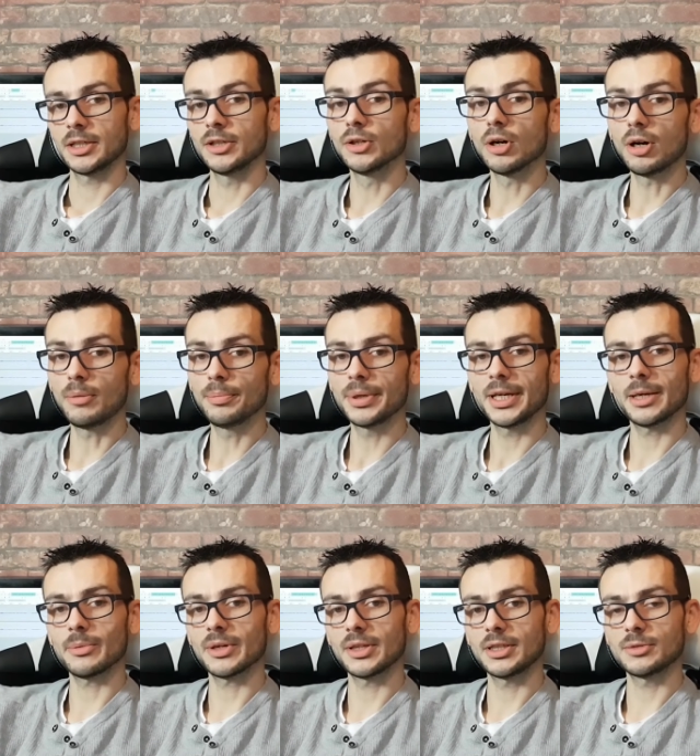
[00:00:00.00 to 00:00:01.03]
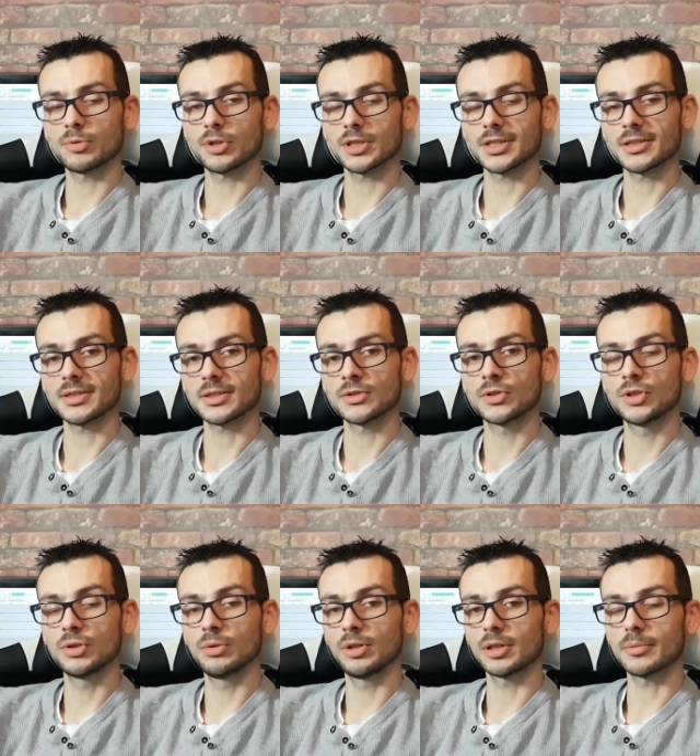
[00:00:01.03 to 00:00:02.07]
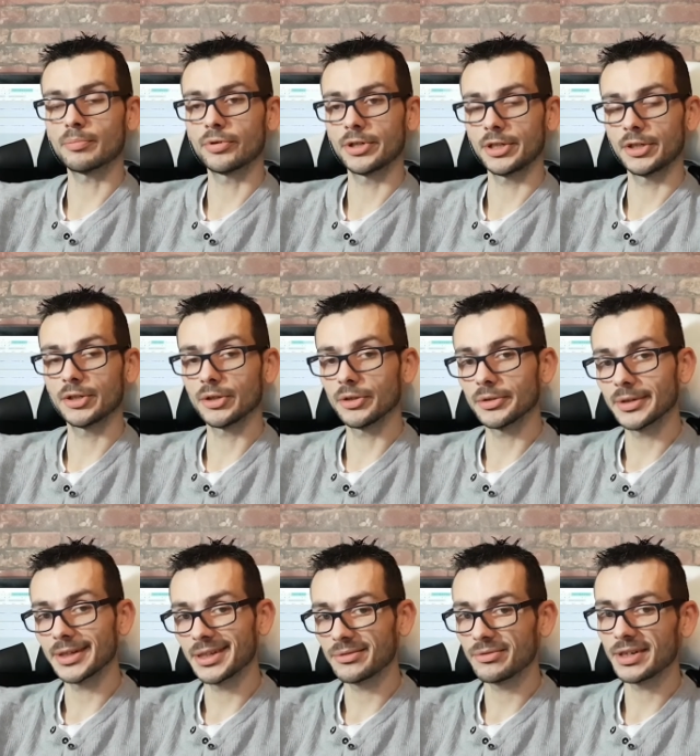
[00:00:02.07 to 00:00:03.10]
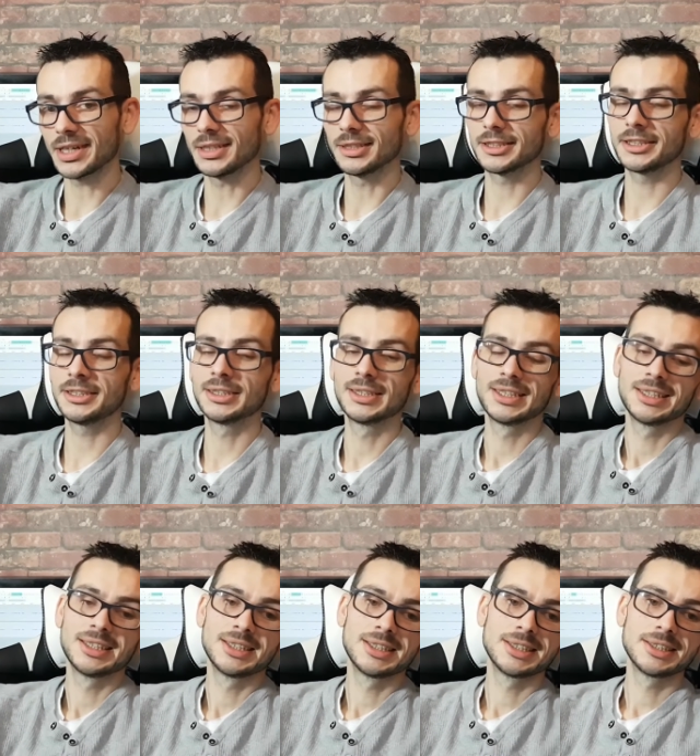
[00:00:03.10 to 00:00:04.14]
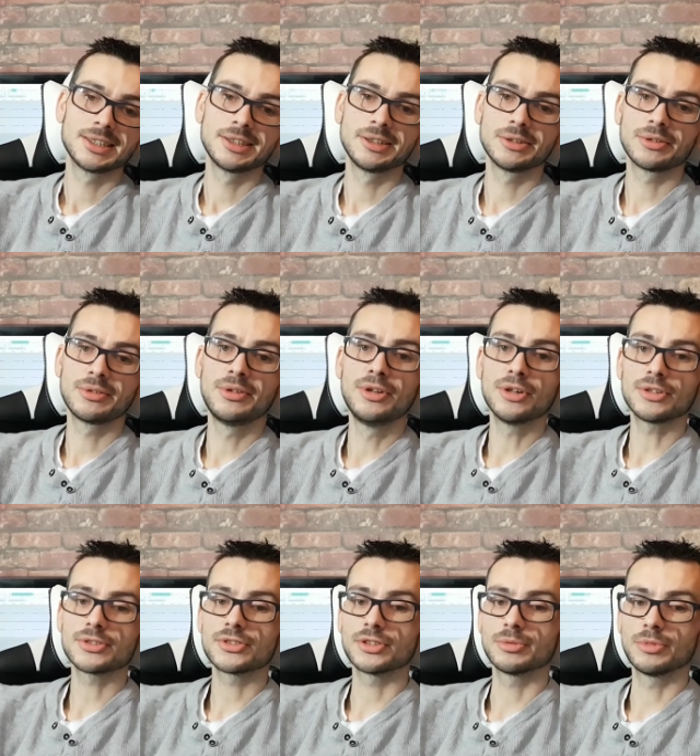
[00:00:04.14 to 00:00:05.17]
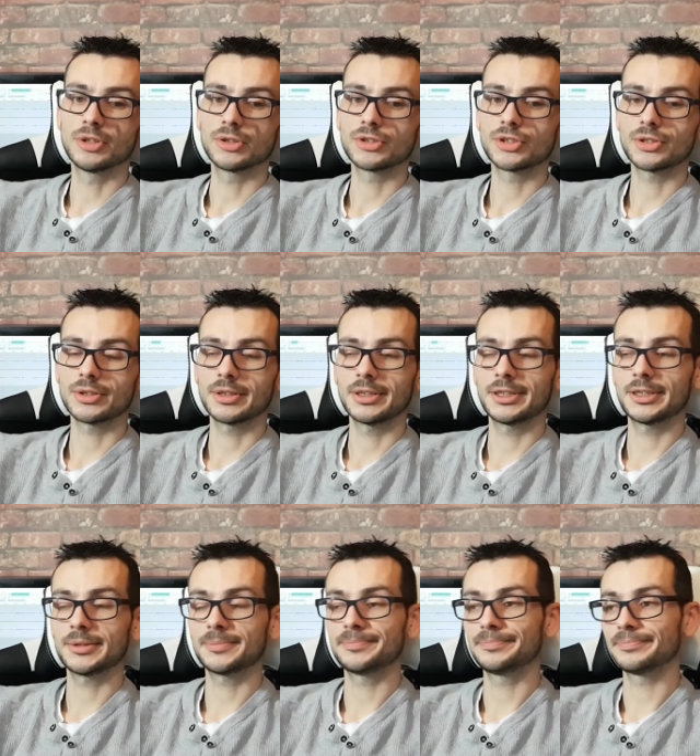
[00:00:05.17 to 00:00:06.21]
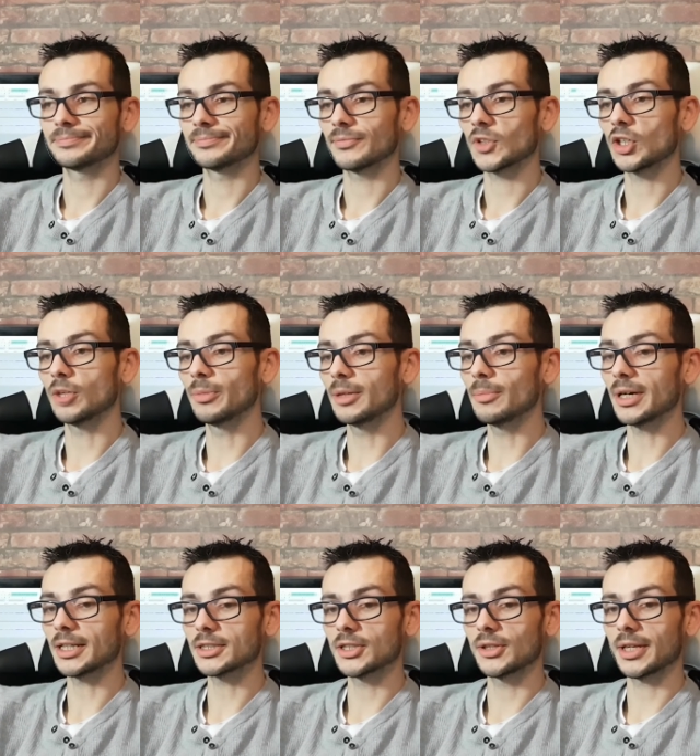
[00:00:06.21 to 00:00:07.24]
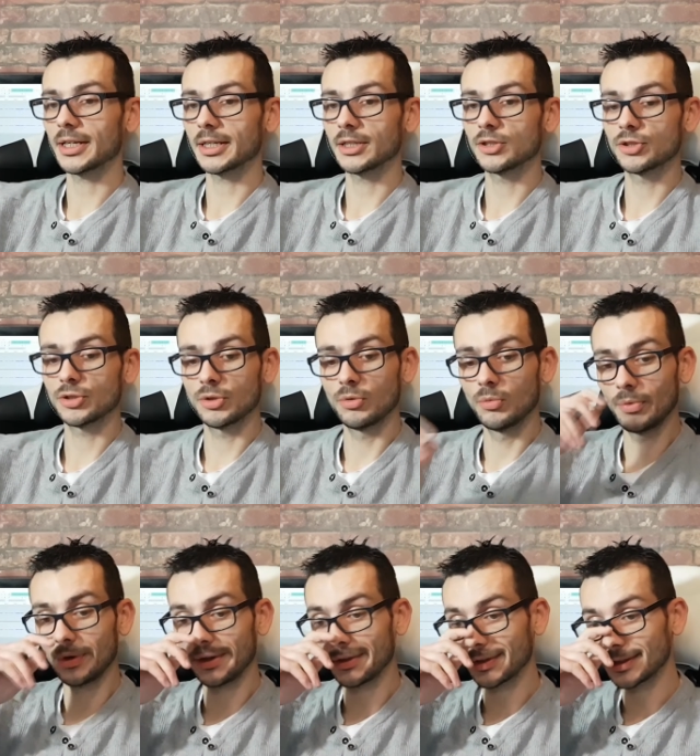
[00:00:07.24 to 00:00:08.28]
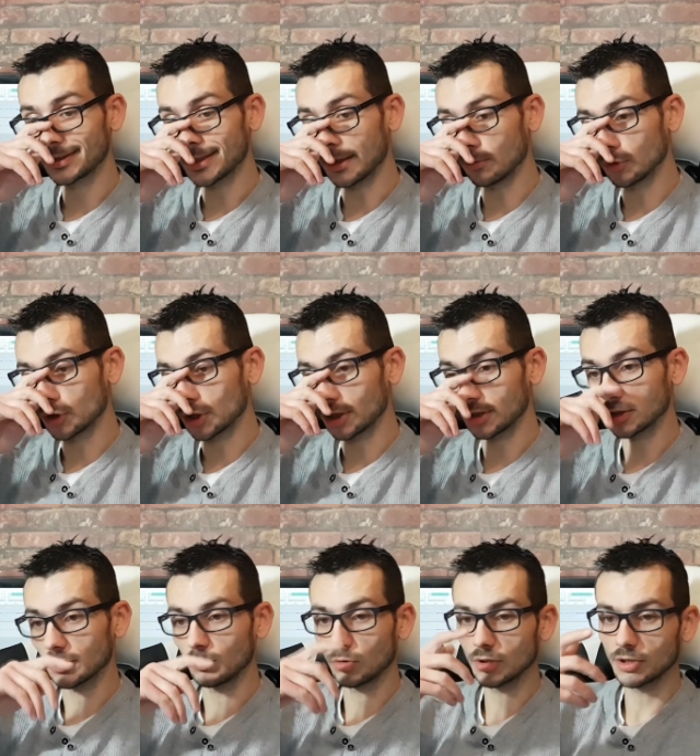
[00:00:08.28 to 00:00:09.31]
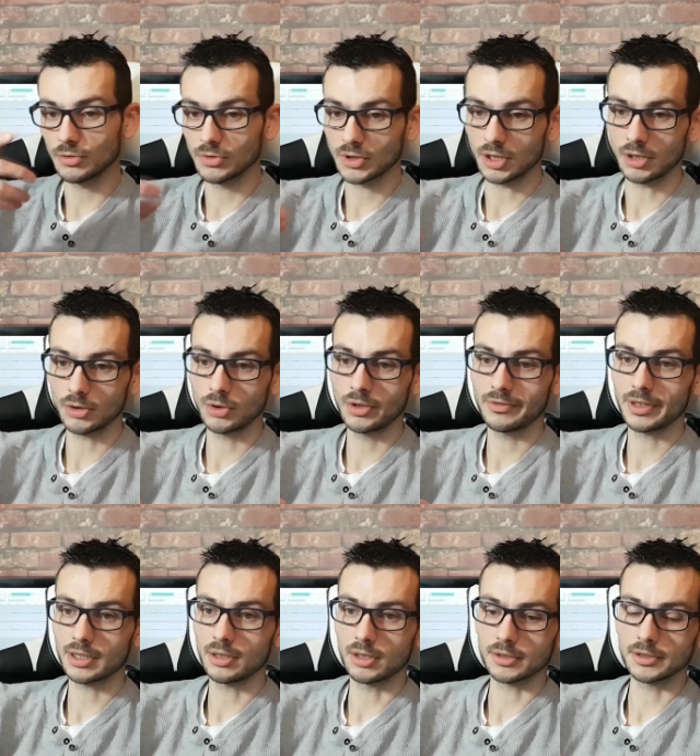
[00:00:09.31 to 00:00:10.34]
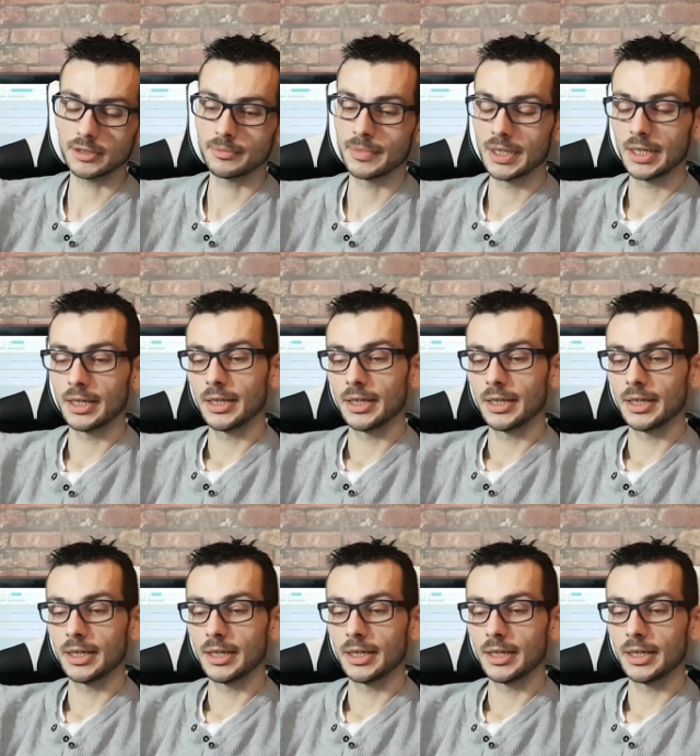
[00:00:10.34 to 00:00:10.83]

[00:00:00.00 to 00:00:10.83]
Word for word: you know, on paper these processors do look pretty good. In reality, you know, not so much. Um, coming back to that issue with temperatures and once you start overclocking them,